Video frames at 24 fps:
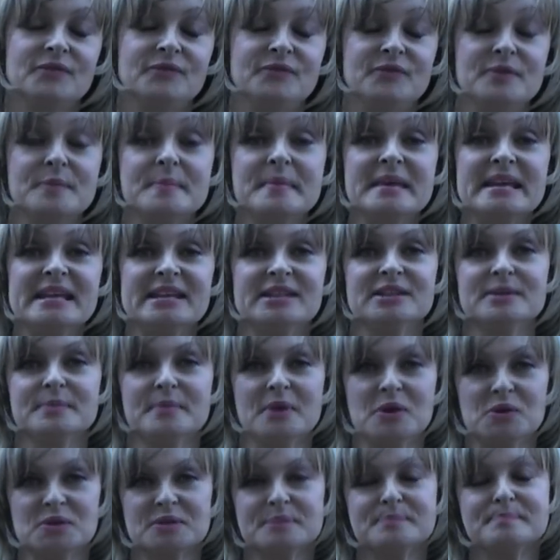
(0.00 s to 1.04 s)
For me, the
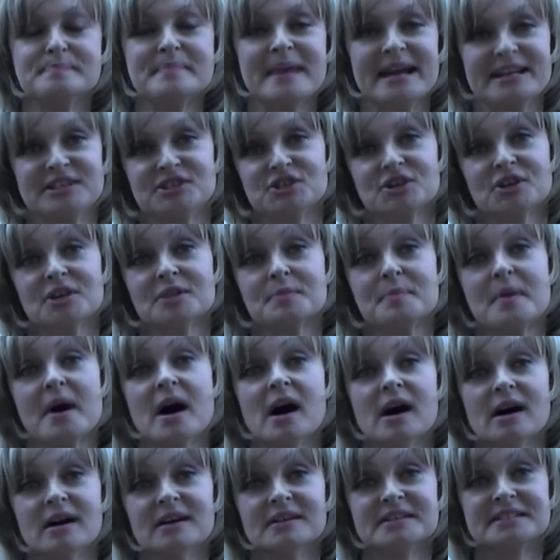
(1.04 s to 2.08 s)
most magical
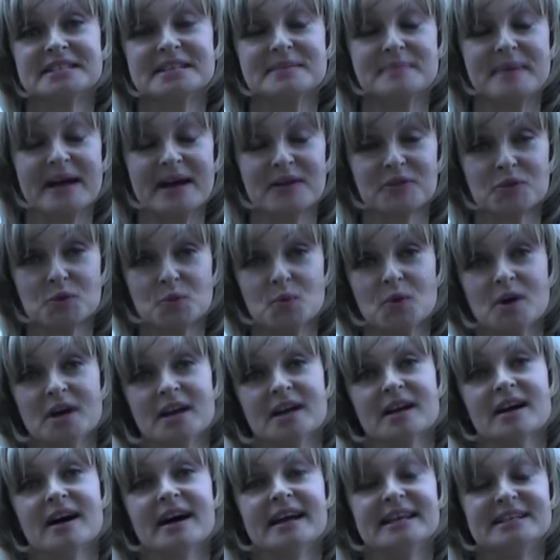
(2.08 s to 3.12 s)
part about the
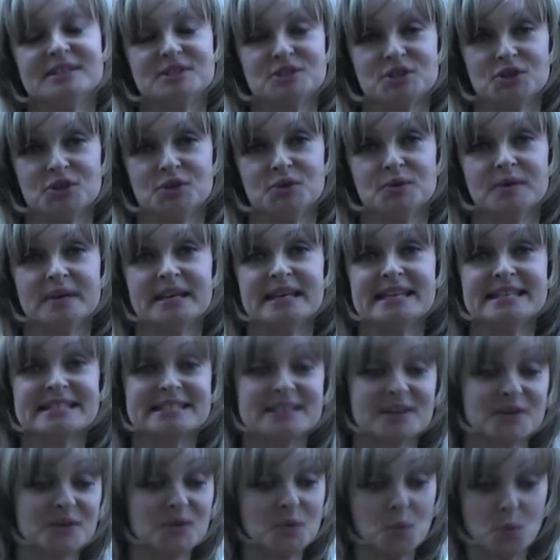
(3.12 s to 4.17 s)
work I do is
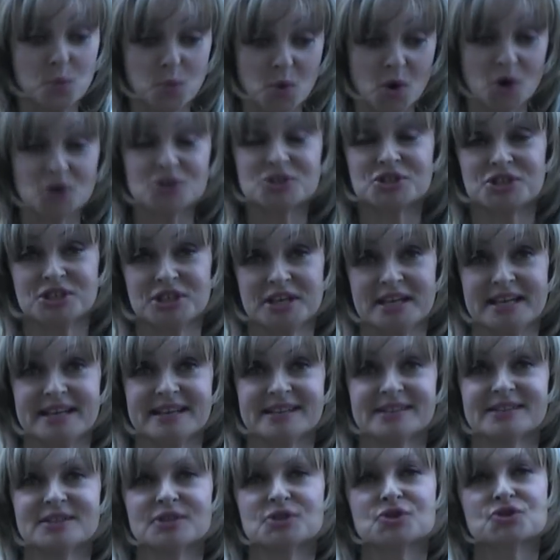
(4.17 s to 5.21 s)

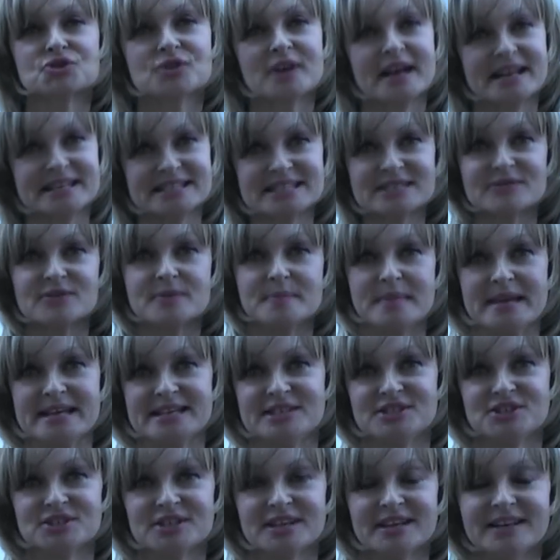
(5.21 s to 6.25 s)
watching the
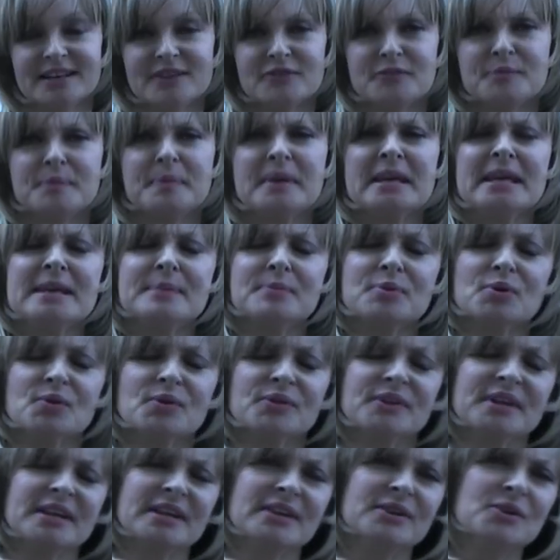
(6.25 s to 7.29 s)
transformation of people
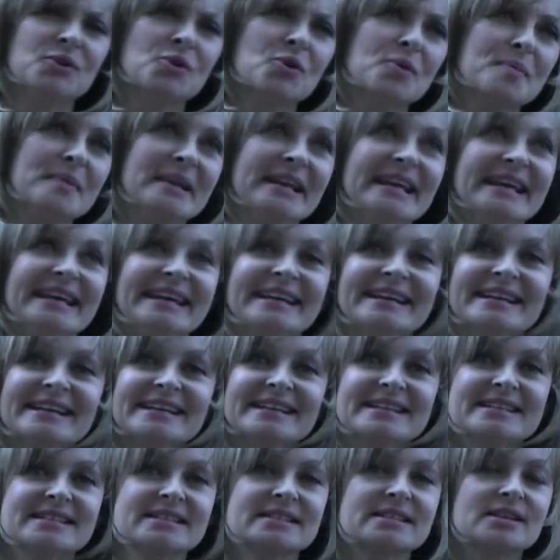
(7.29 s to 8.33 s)
that are normally
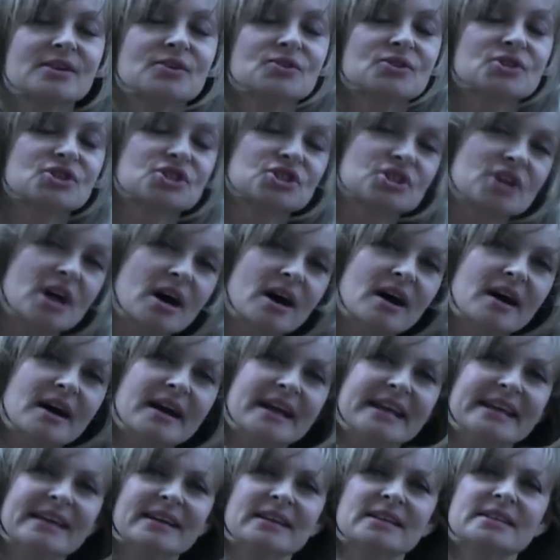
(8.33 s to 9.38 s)
so
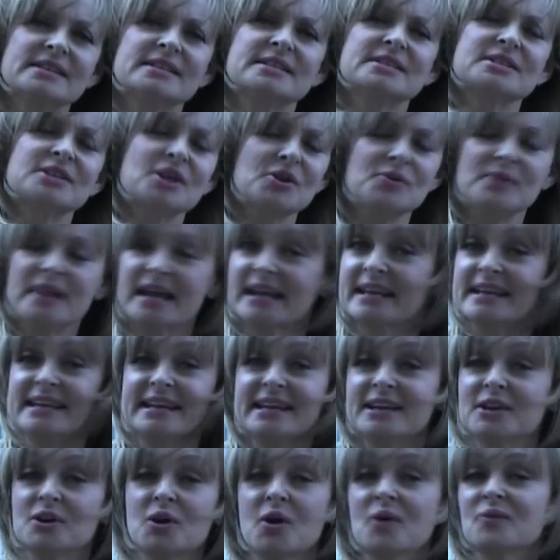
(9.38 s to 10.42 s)
shy, so lacking
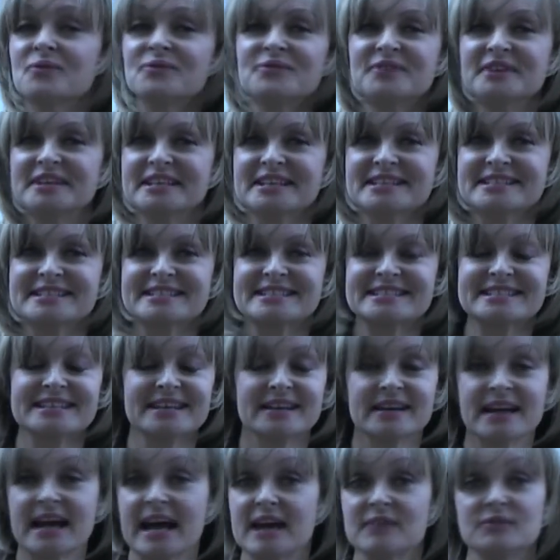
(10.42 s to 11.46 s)
in confidence,
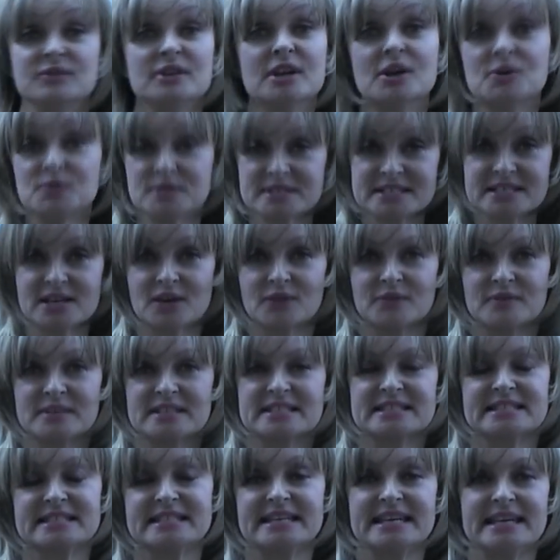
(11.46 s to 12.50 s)
have no
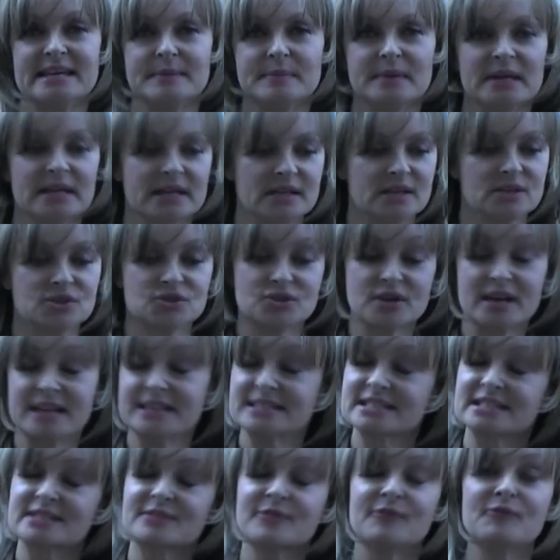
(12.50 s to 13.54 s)
self-esteem,
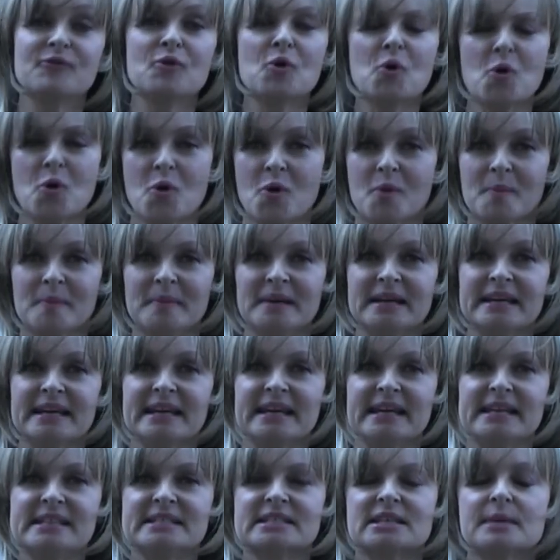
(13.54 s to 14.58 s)
transform
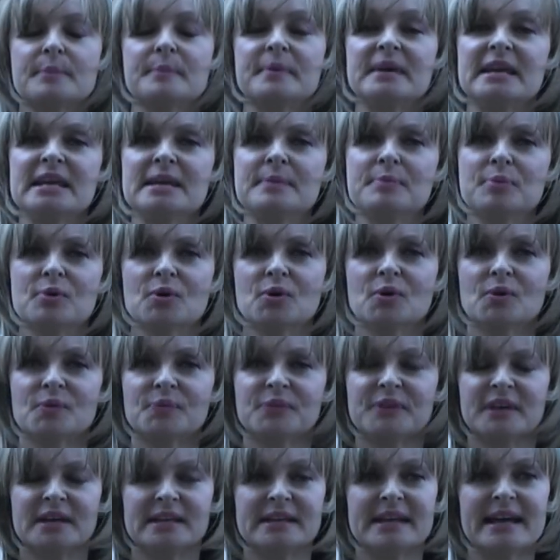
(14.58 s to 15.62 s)
into people
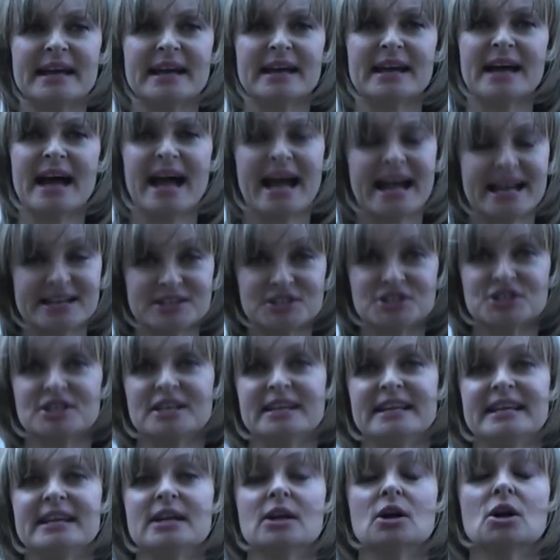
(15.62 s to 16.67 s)
that
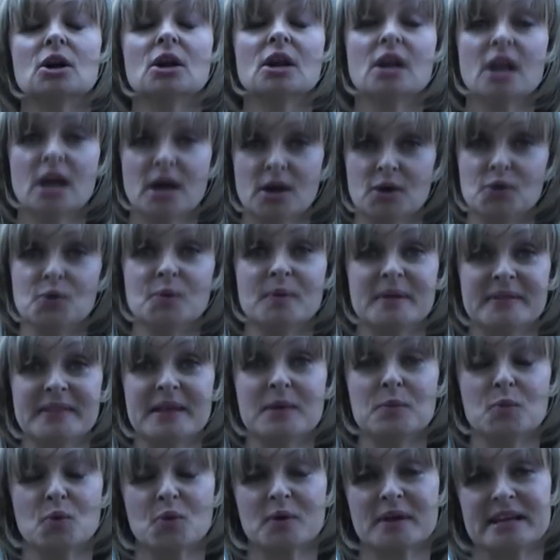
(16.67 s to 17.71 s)
actually glow when they're
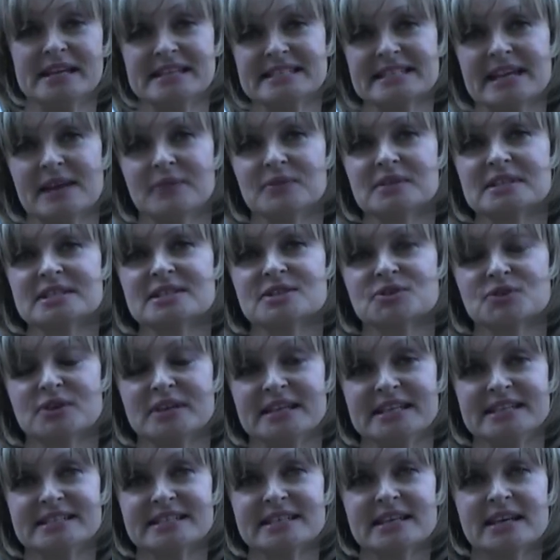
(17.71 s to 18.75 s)
walking down the
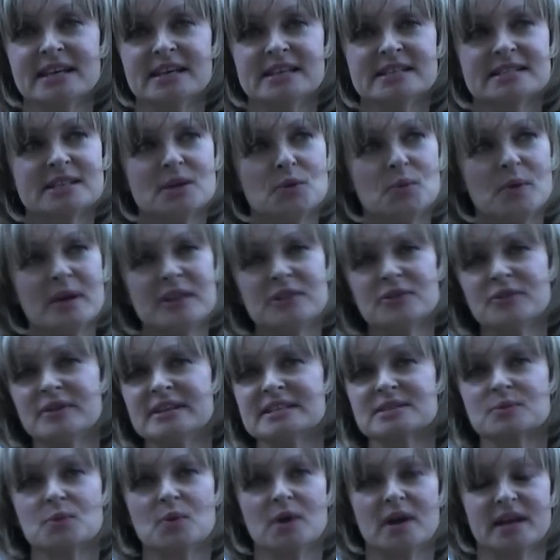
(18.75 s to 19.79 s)
street. So whether
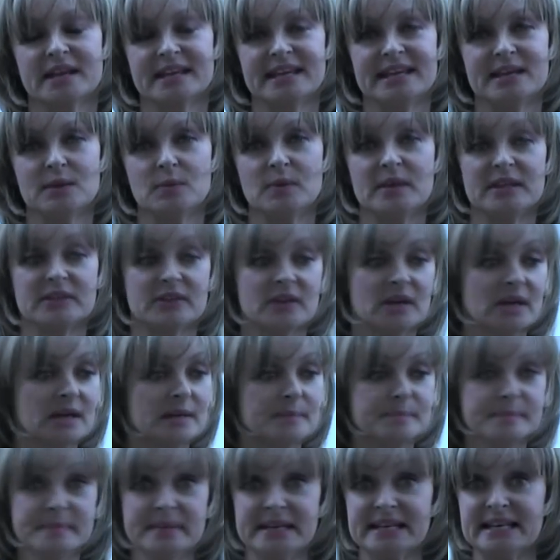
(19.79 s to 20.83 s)
it's working with
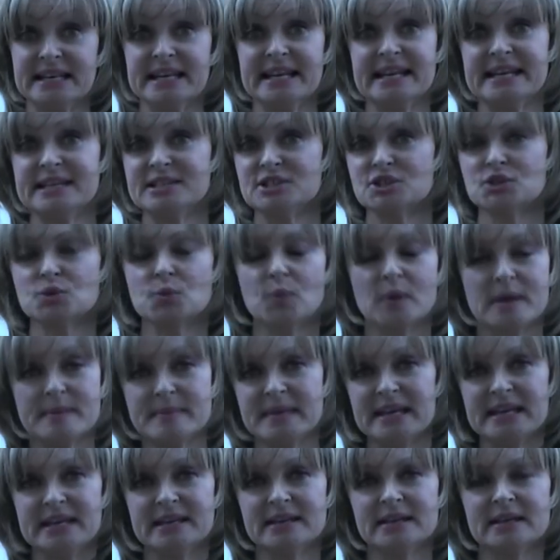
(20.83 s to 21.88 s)
middle-aged
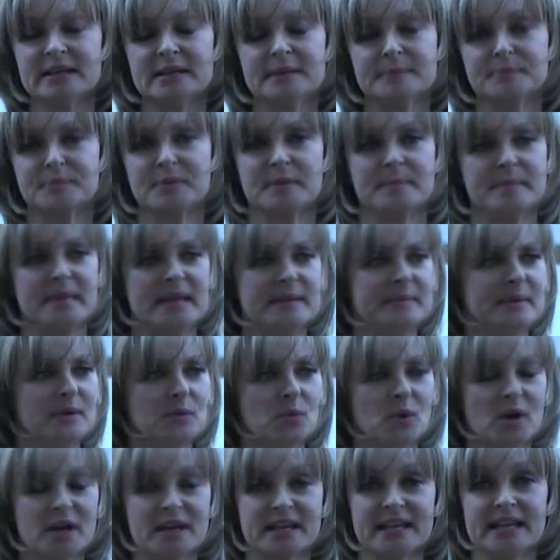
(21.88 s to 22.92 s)
women, maybe
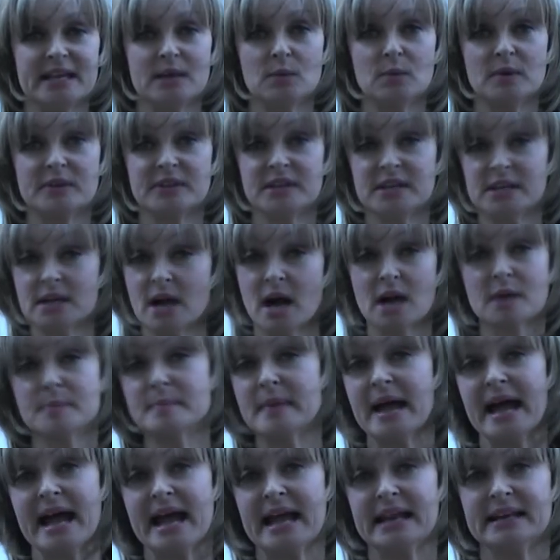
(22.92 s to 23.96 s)
working with a young
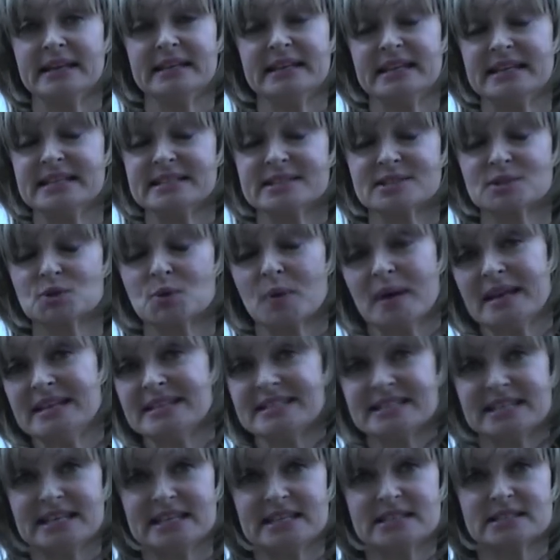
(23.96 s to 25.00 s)
man in his
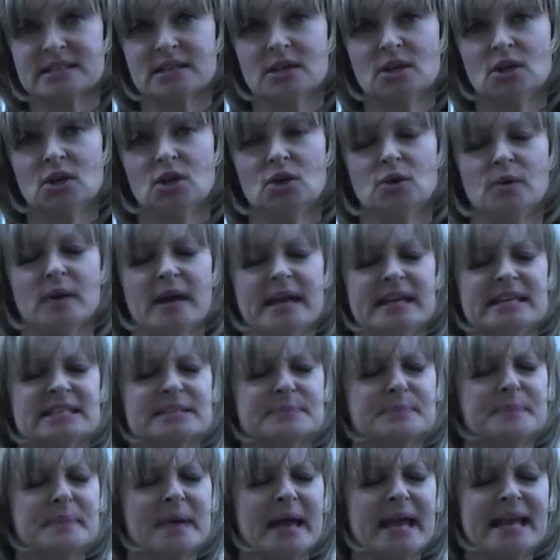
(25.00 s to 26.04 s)
20s who is
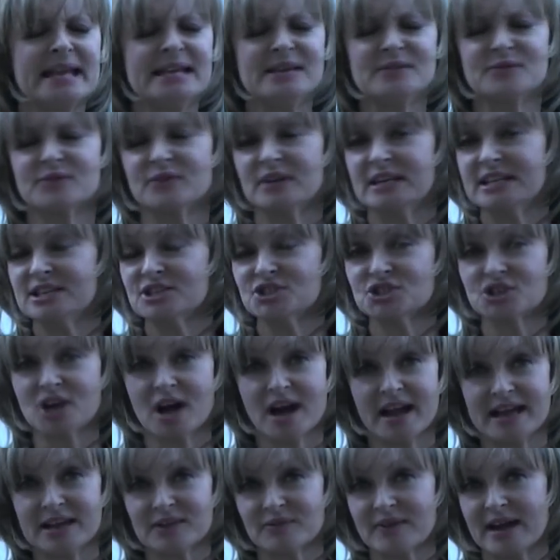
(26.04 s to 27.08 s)
painfully
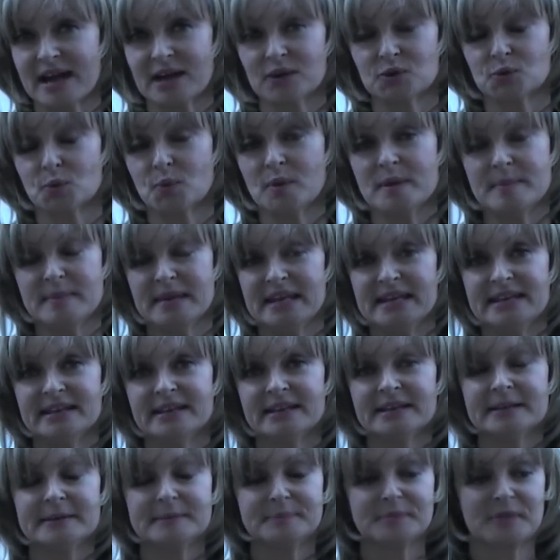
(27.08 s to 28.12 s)
shy around women,
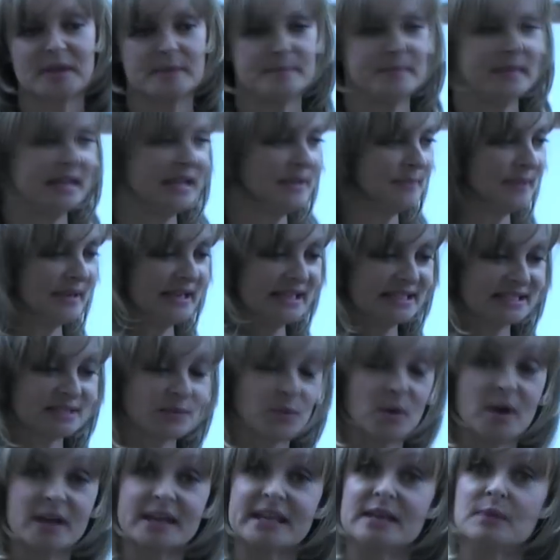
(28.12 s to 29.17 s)
maybe it's
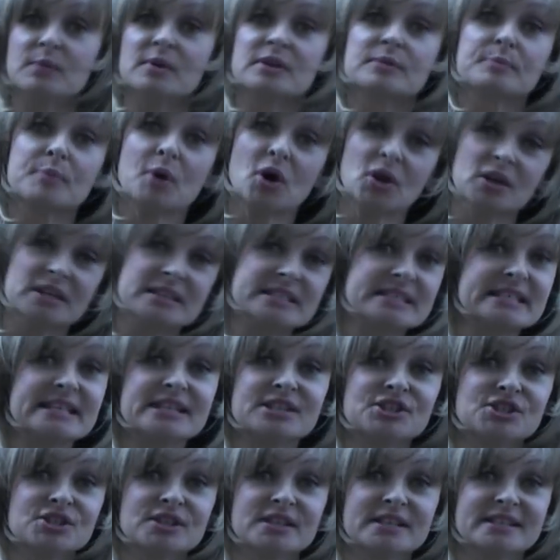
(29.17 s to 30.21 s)
working with
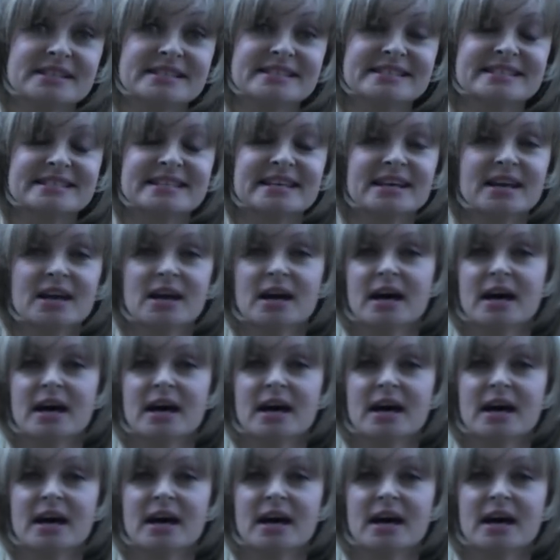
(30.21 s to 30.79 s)
politicians,